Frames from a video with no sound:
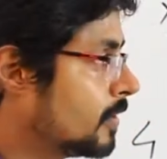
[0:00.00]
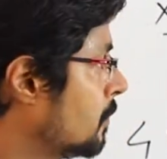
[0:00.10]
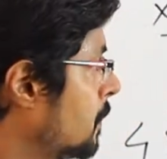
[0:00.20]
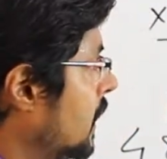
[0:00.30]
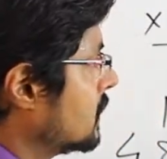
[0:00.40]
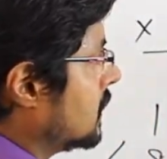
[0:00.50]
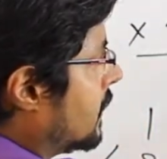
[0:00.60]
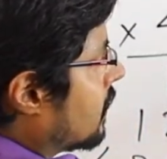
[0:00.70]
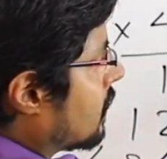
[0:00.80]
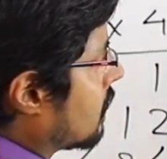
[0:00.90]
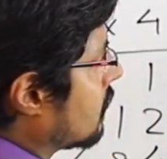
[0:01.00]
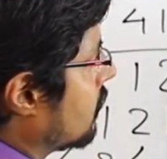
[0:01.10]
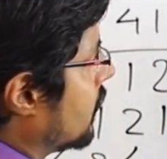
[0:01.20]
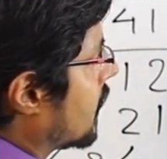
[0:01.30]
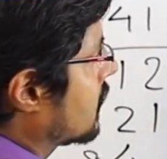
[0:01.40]
When we place it
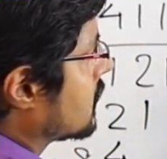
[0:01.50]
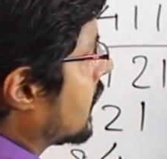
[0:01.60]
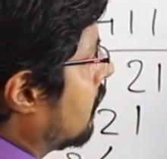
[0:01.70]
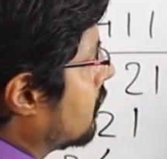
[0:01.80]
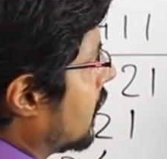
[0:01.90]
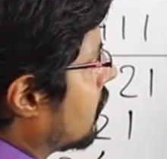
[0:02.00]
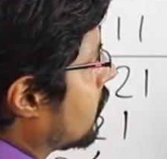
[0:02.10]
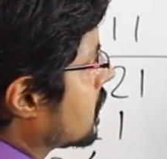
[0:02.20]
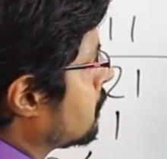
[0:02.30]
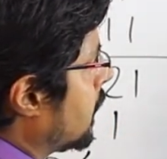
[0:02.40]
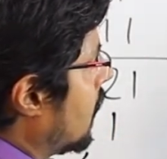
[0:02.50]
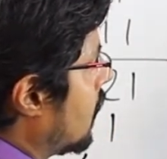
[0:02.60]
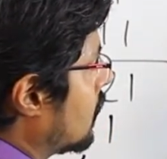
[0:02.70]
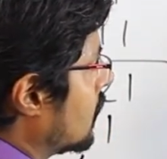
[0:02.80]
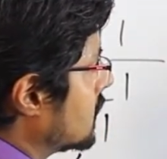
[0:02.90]
here, we get the same thing, first
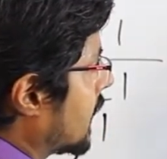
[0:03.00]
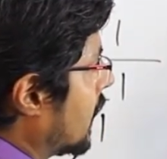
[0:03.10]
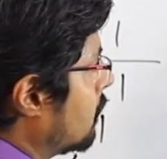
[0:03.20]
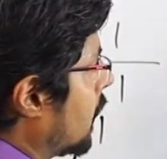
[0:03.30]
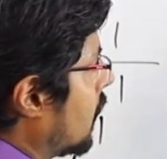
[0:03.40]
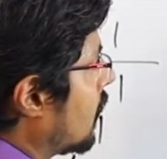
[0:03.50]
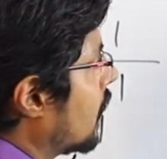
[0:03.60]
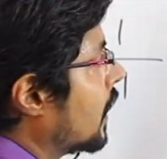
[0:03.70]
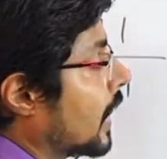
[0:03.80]
pair, second pair